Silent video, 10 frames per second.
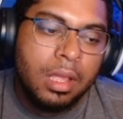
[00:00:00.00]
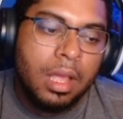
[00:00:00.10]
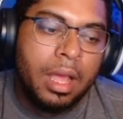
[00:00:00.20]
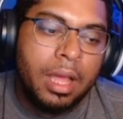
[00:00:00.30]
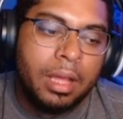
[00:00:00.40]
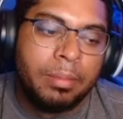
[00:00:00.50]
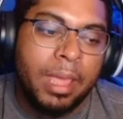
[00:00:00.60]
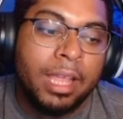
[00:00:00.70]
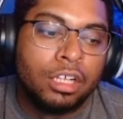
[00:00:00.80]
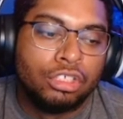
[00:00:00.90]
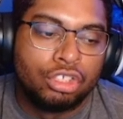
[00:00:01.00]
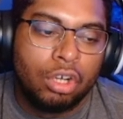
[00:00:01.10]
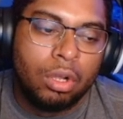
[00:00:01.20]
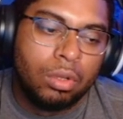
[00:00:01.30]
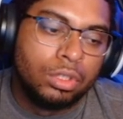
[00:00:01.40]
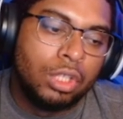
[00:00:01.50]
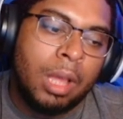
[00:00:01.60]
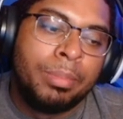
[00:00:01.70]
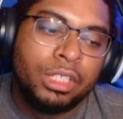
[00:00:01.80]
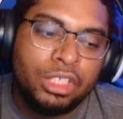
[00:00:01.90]
And Control, so I
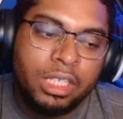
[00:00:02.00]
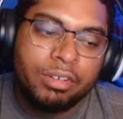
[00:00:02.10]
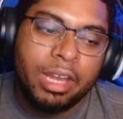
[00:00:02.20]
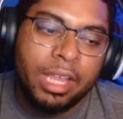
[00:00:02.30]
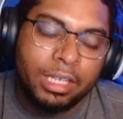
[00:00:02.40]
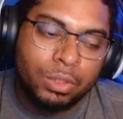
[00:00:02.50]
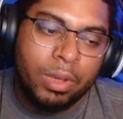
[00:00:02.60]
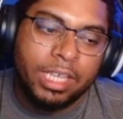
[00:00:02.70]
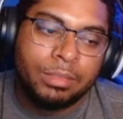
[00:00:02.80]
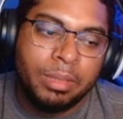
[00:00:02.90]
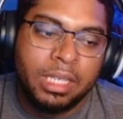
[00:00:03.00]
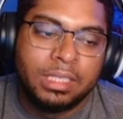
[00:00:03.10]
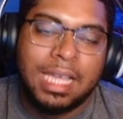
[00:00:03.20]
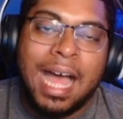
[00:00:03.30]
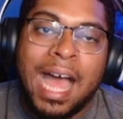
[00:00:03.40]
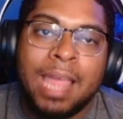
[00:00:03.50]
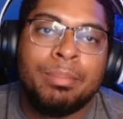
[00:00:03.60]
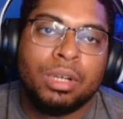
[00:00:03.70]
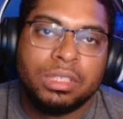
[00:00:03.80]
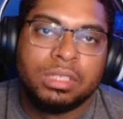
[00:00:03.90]
put Jean Grey here twice because I
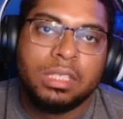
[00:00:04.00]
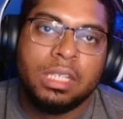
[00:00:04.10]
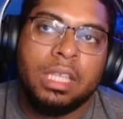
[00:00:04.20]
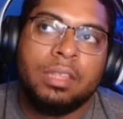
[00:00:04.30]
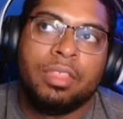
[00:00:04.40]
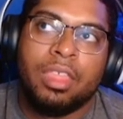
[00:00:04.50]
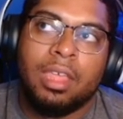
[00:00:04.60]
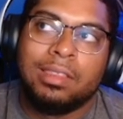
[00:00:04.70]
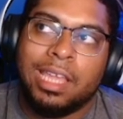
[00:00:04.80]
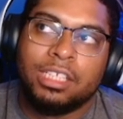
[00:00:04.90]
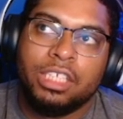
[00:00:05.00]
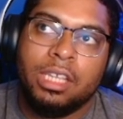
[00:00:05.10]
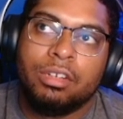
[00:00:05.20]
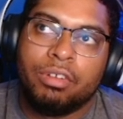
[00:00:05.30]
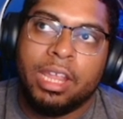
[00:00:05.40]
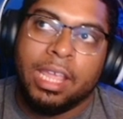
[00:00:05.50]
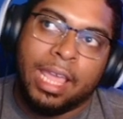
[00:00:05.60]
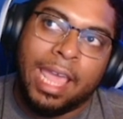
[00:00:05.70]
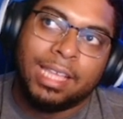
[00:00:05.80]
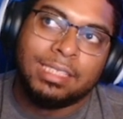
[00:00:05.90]
personally think that Jean Grey
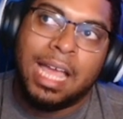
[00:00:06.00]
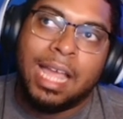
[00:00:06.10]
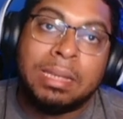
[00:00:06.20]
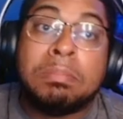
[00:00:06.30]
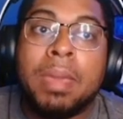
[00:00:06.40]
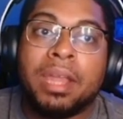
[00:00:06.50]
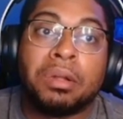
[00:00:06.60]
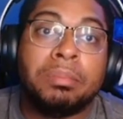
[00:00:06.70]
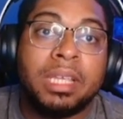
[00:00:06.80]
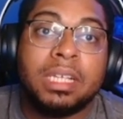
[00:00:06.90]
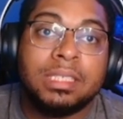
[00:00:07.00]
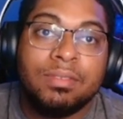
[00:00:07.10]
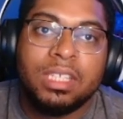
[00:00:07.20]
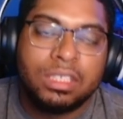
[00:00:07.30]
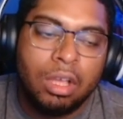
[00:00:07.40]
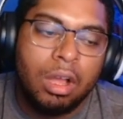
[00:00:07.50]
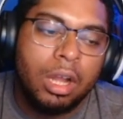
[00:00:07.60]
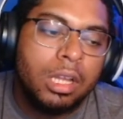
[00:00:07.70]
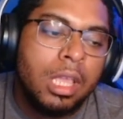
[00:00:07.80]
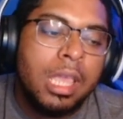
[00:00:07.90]
has gotten better because of this
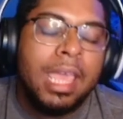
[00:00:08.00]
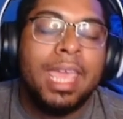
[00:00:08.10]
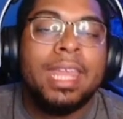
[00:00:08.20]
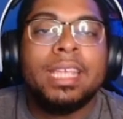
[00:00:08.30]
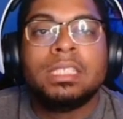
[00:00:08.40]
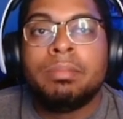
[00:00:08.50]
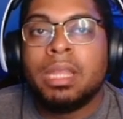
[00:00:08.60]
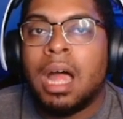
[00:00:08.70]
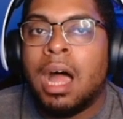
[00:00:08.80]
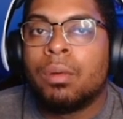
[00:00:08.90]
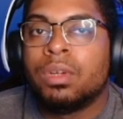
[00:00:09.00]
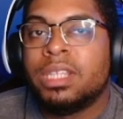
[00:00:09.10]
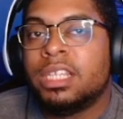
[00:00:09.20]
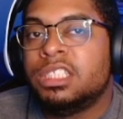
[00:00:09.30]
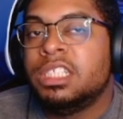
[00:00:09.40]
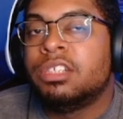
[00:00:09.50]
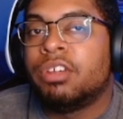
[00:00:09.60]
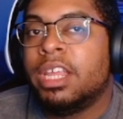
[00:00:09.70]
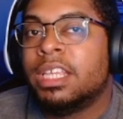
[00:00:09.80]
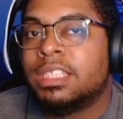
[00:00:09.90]
card. It is a bit awkward that Jean
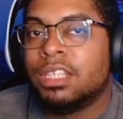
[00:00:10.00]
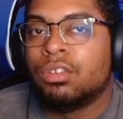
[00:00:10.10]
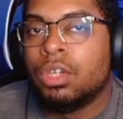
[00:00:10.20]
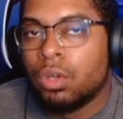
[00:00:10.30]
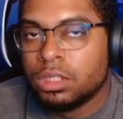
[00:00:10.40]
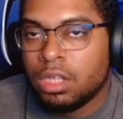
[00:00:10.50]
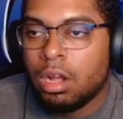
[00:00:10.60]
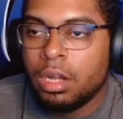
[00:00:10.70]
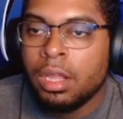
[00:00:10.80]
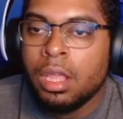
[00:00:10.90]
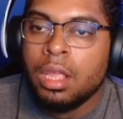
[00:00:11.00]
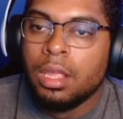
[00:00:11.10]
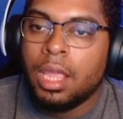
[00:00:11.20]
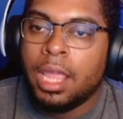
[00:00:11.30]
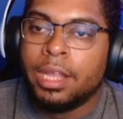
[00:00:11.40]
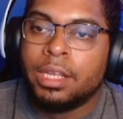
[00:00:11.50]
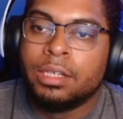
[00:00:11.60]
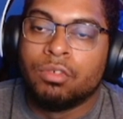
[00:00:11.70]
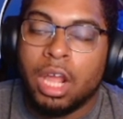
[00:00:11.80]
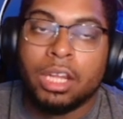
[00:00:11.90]
Grey is a 3-cost card
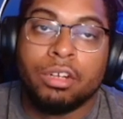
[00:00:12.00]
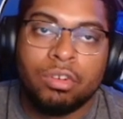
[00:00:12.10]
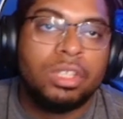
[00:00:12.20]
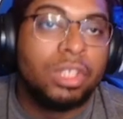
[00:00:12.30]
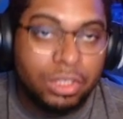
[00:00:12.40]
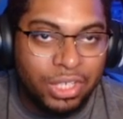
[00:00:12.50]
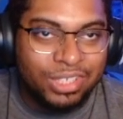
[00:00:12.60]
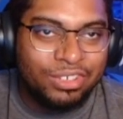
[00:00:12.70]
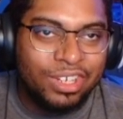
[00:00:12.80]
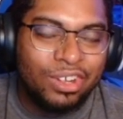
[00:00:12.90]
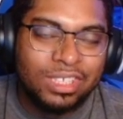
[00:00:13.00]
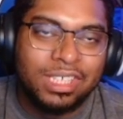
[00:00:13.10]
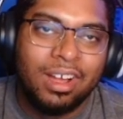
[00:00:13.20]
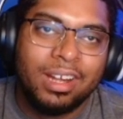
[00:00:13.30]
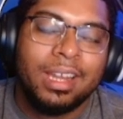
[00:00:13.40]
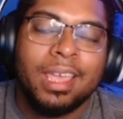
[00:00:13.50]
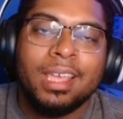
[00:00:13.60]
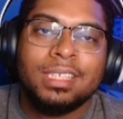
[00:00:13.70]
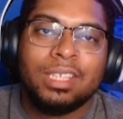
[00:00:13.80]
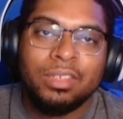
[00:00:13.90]
and Rocket and Groot is also a 3-cost card,
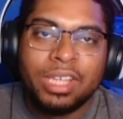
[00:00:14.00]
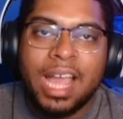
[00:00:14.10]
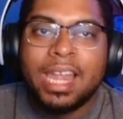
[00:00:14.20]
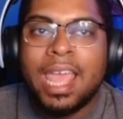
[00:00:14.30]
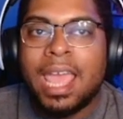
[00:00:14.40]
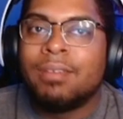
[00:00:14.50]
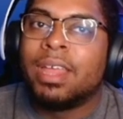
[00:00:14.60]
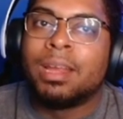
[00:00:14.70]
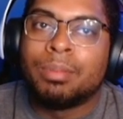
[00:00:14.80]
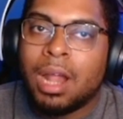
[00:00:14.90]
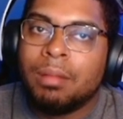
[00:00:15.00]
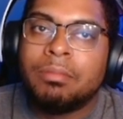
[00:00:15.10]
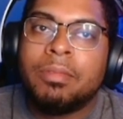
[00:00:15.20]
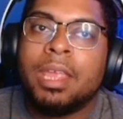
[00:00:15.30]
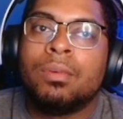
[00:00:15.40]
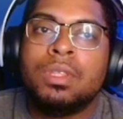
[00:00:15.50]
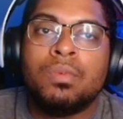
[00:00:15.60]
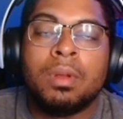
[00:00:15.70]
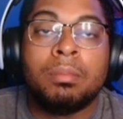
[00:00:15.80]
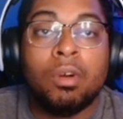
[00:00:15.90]
so you kind of have like a problem there when you
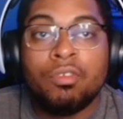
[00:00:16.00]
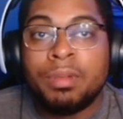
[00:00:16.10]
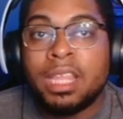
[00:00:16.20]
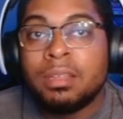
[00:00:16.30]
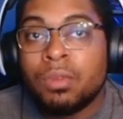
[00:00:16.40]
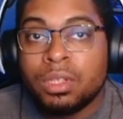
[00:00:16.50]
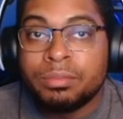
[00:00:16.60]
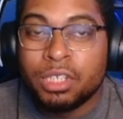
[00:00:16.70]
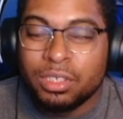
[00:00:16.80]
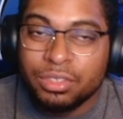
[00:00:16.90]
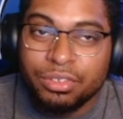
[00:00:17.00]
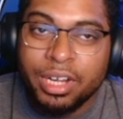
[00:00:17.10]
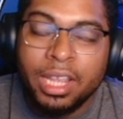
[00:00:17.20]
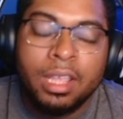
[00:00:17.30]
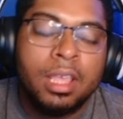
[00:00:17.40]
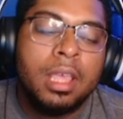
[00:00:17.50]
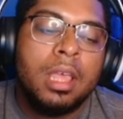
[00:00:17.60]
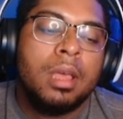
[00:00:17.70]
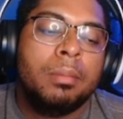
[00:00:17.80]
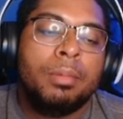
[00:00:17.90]
want to both play them on turn 3,
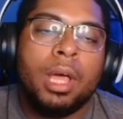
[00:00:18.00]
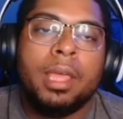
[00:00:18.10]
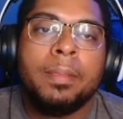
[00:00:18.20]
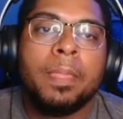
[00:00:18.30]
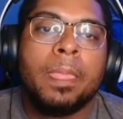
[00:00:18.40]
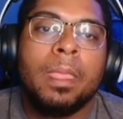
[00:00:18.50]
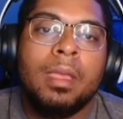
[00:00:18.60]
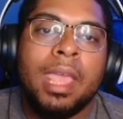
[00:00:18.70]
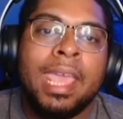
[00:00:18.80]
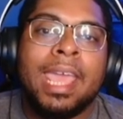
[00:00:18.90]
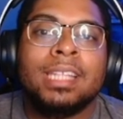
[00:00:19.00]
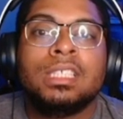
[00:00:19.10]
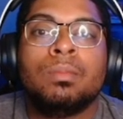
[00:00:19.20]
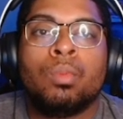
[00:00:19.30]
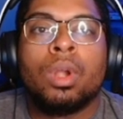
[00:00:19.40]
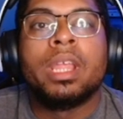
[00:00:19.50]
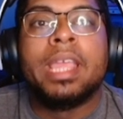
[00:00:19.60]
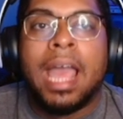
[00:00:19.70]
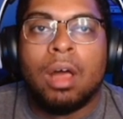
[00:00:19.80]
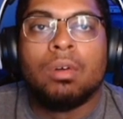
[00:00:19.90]
but it ends up
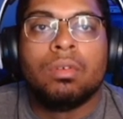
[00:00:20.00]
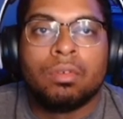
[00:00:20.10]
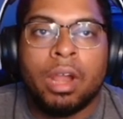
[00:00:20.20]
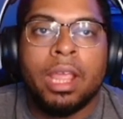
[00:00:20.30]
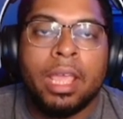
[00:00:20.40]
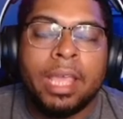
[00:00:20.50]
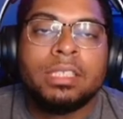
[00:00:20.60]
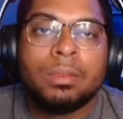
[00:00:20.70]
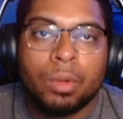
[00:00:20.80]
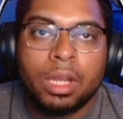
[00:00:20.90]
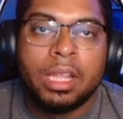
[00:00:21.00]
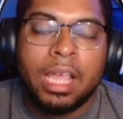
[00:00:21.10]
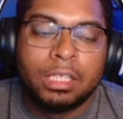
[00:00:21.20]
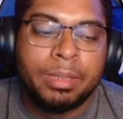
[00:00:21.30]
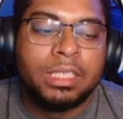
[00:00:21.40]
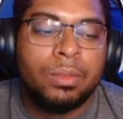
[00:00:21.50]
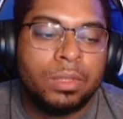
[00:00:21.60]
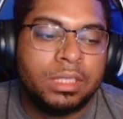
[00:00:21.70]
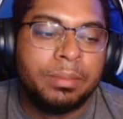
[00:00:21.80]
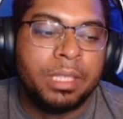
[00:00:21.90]
working out, right? It ends up working out, especially
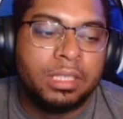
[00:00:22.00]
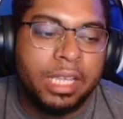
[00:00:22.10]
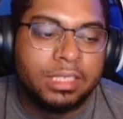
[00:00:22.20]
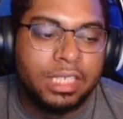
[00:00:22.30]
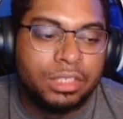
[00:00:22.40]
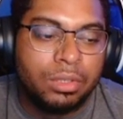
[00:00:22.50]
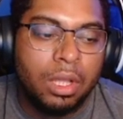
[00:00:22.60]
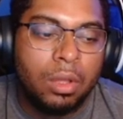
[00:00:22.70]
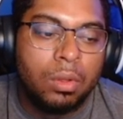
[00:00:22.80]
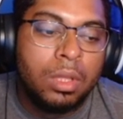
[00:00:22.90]
with some of the decks that you go.